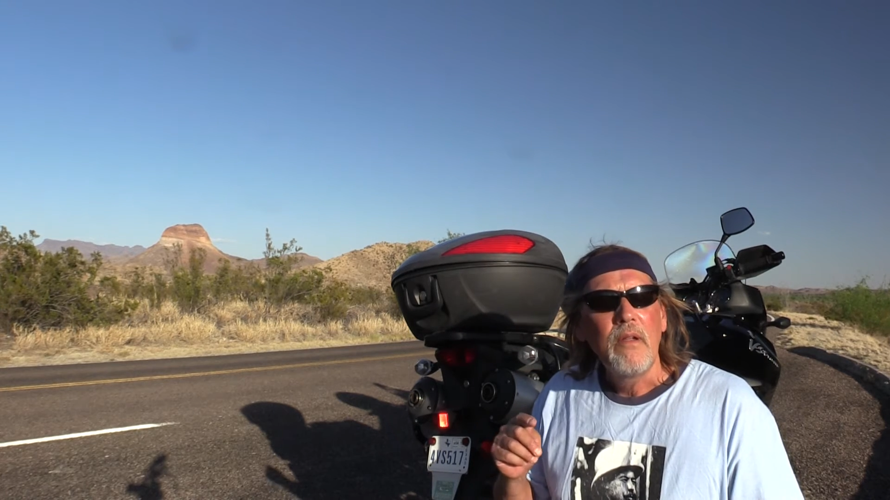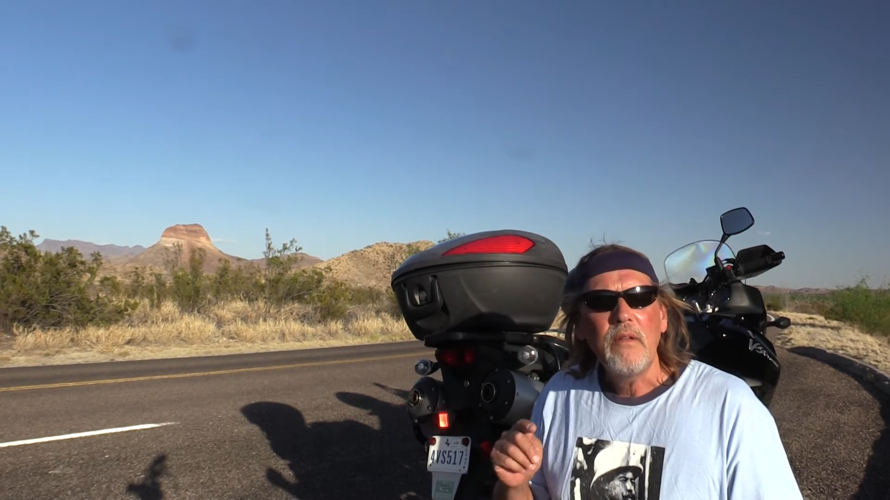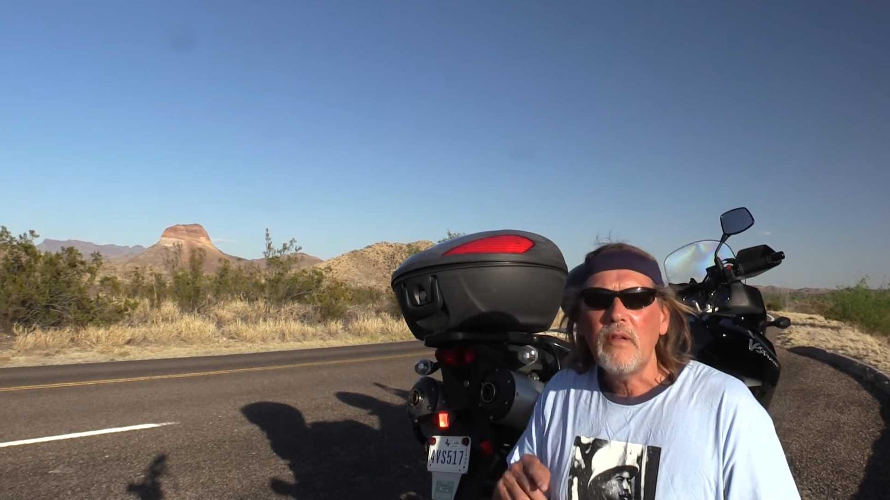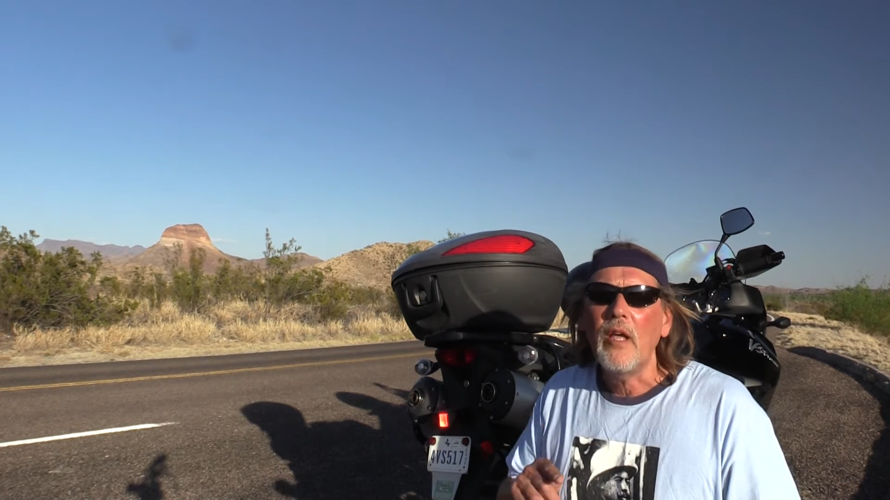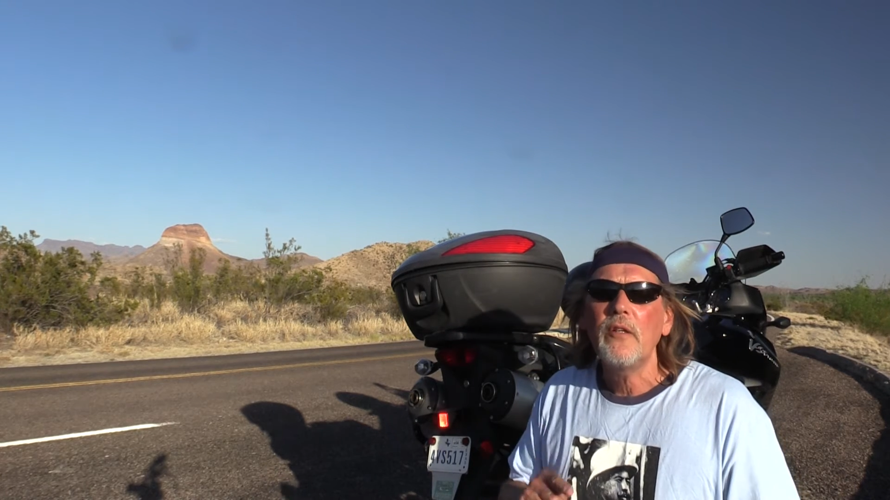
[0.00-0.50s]

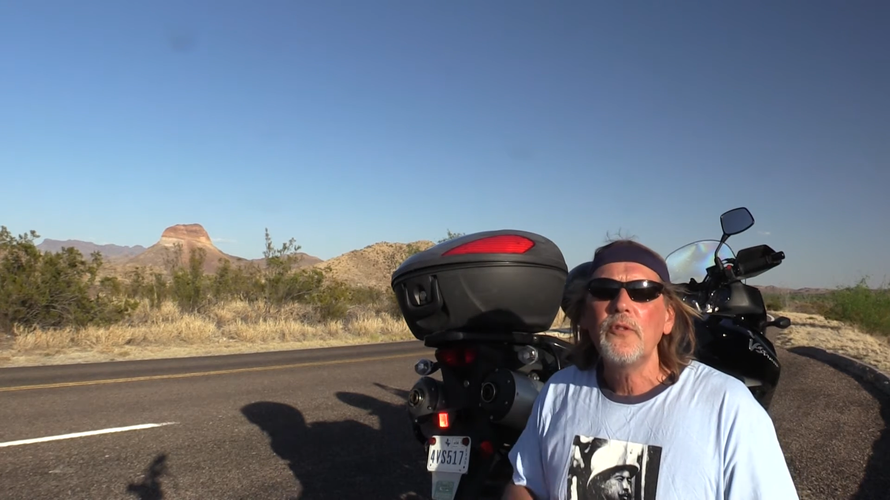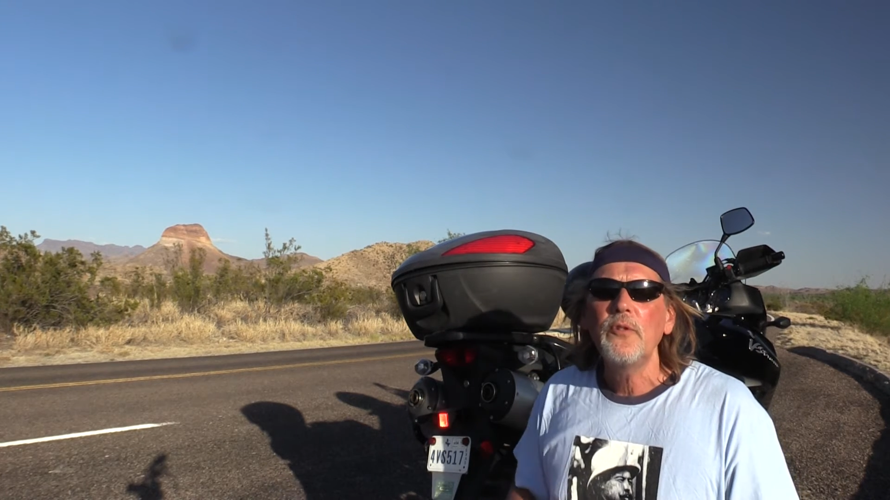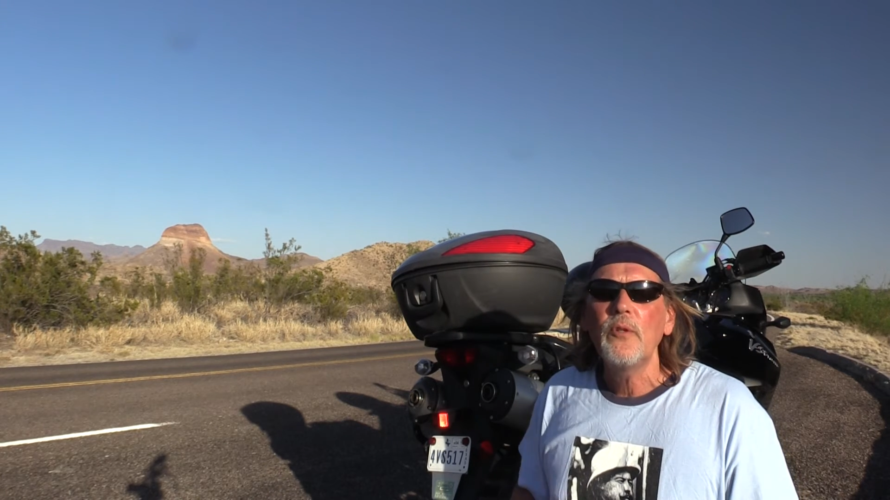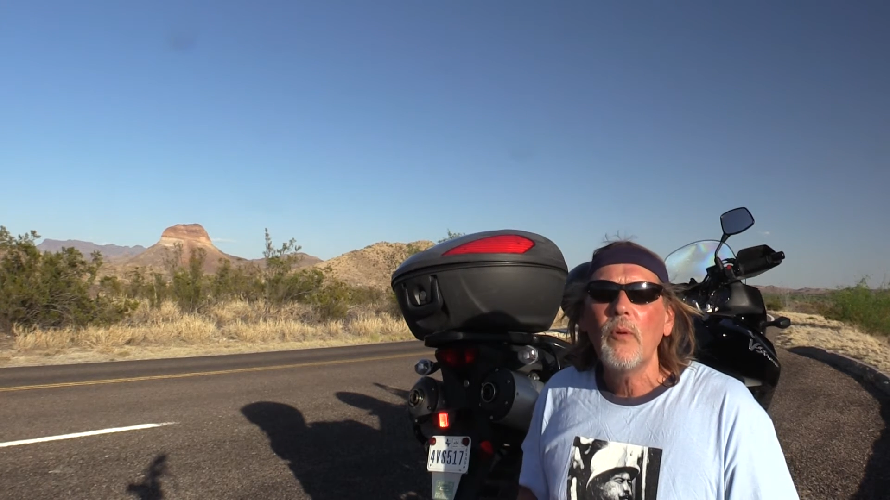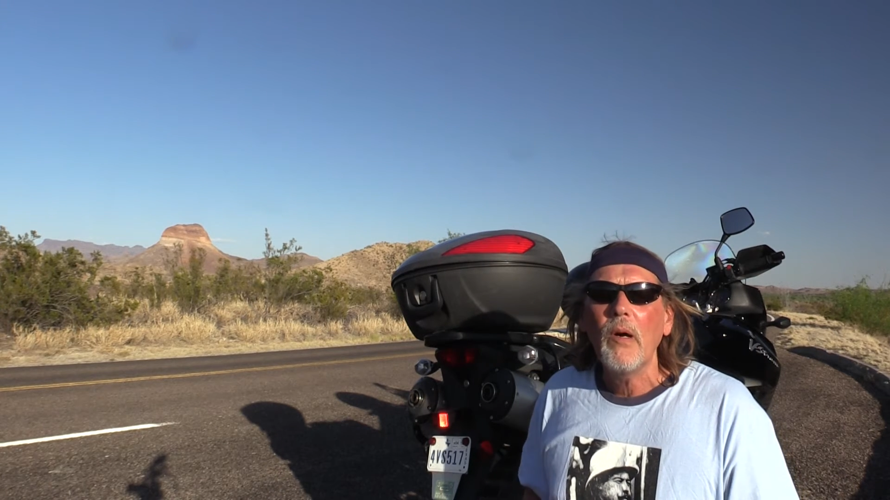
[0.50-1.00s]
entitled
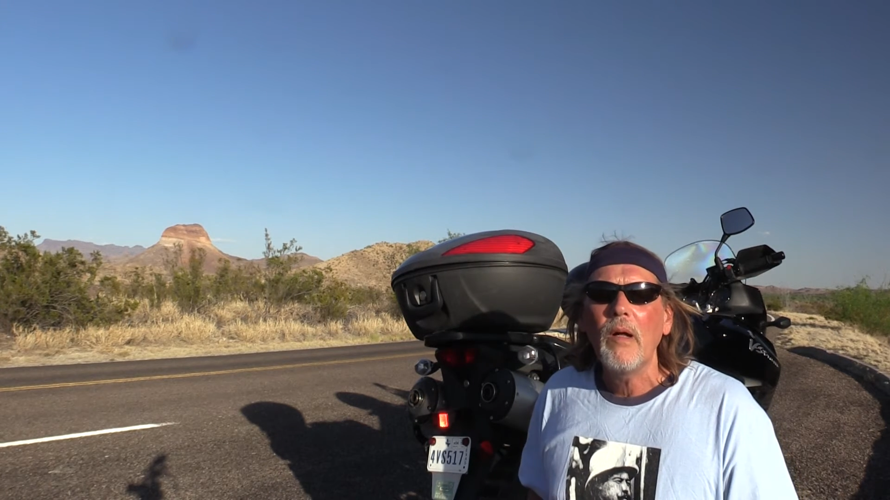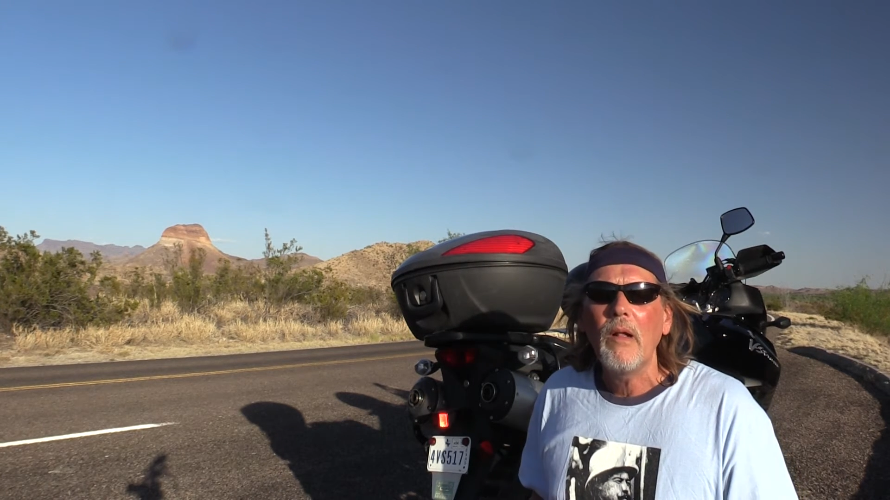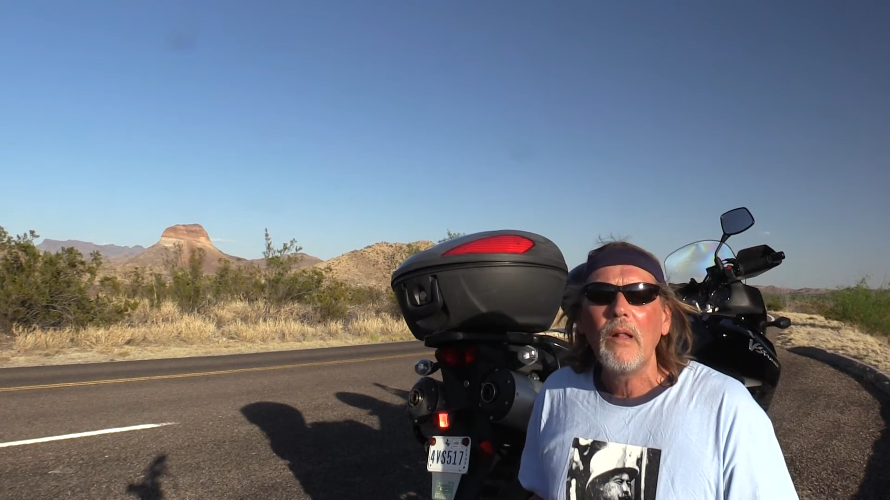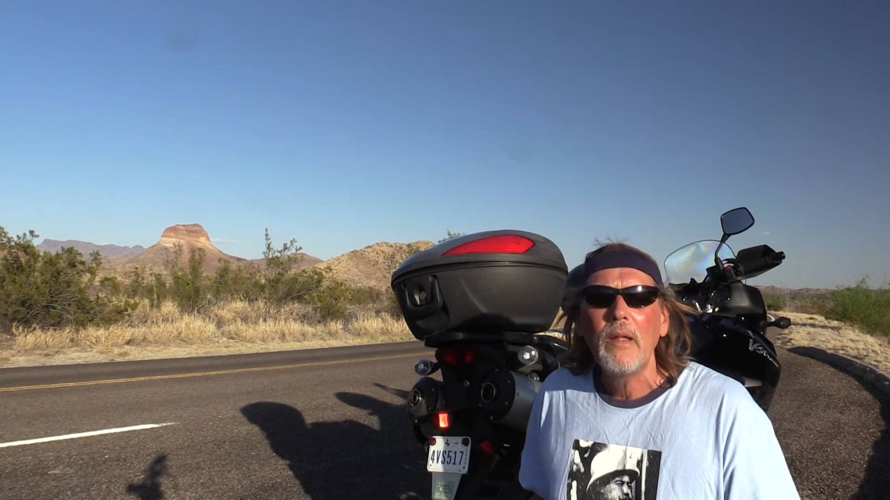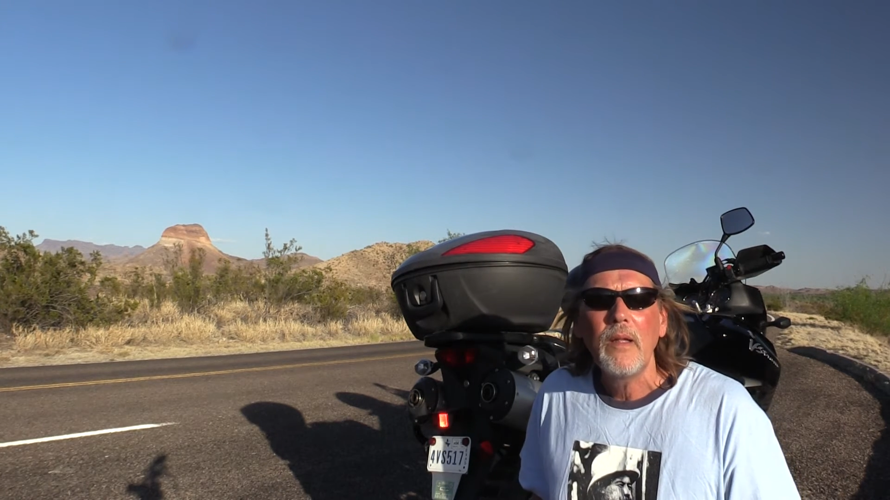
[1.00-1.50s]
to a wall.